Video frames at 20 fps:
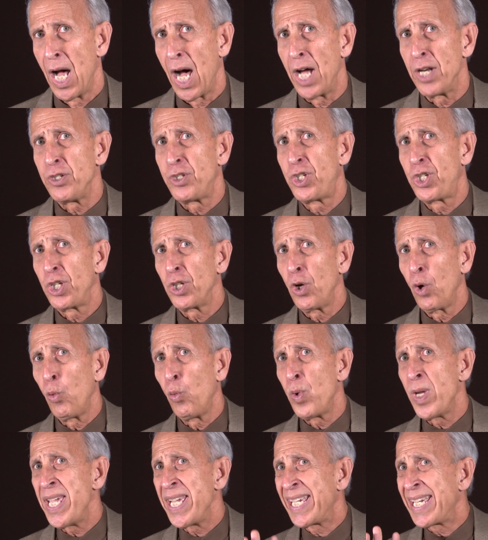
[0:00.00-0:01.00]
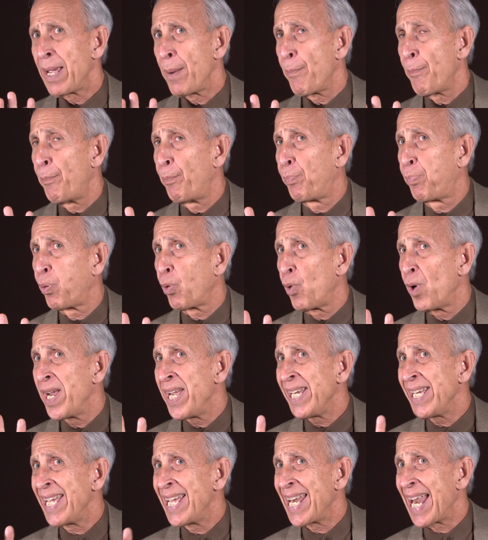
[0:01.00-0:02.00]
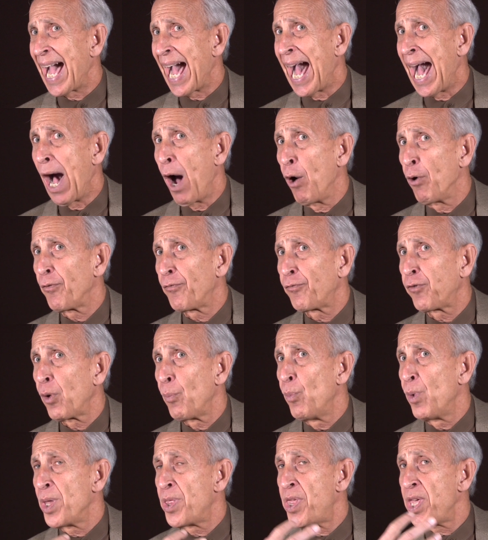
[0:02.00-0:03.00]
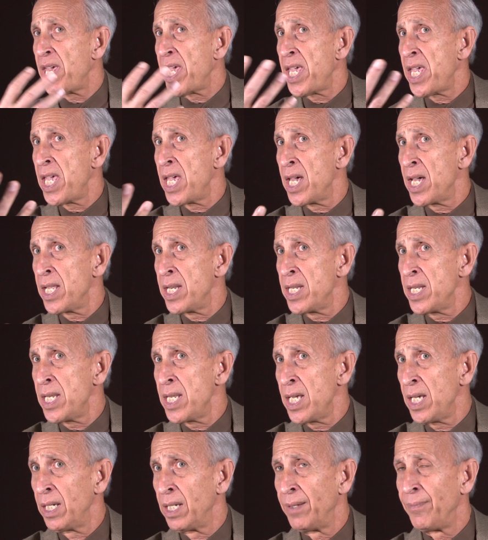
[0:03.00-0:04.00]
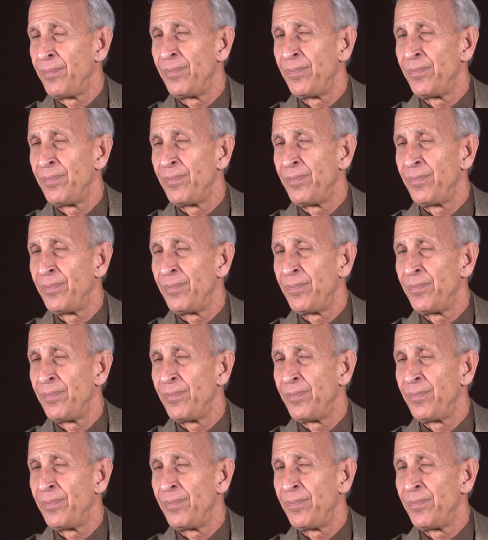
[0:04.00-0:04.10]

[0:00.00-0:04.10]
Until we can bring it out from within.